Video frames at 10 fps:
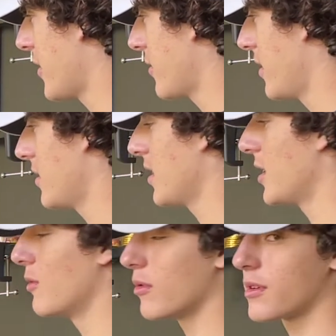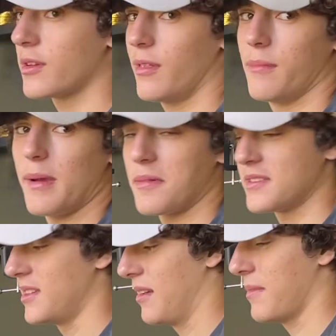or anything, you will clearly be able to
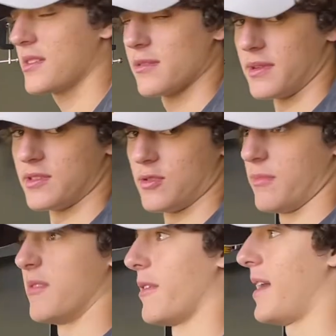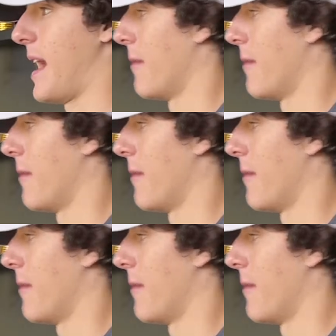see it because I'm going to zoom in right now.